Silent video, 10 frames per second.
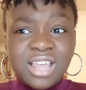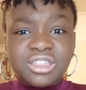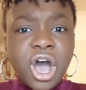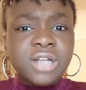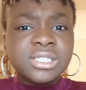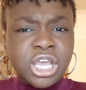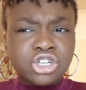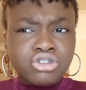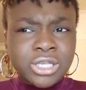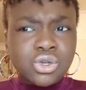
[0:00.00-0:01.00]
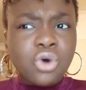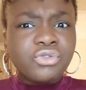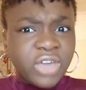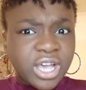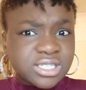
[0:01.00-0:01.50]
that are dangerous or
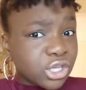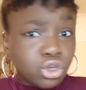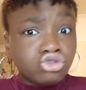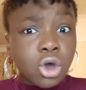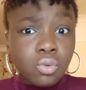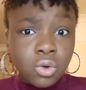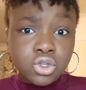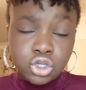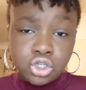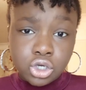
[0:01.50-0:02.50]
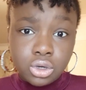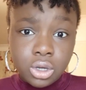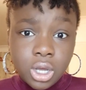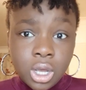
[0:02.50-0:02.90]
things that you don't want to do,